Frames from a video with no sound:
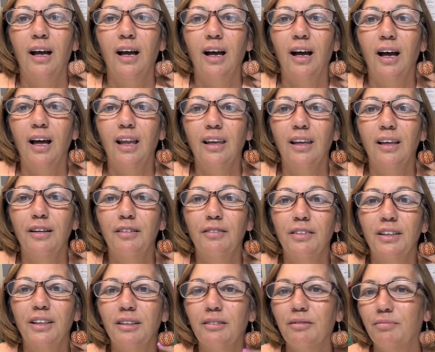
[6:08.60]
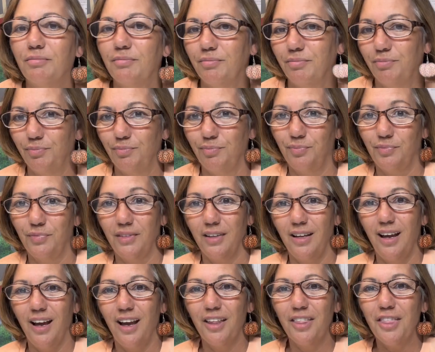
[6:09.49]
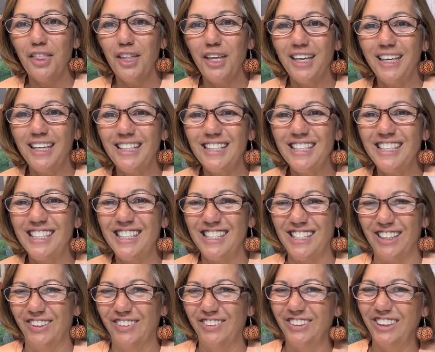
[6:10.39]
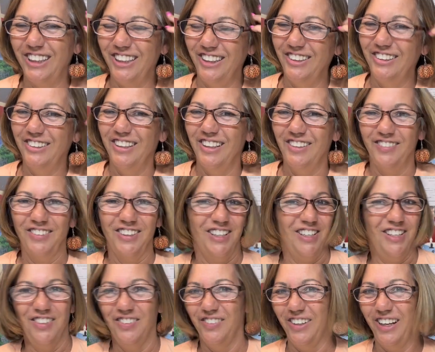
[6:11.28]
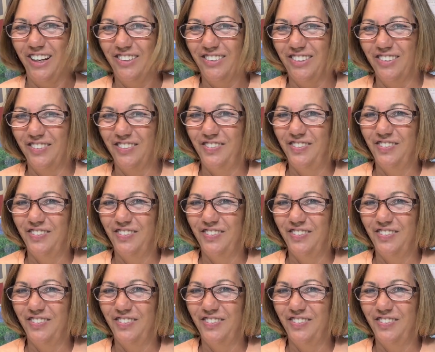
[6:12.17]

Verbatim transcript: I love it. I think it's so cute. I'm gonna wear them.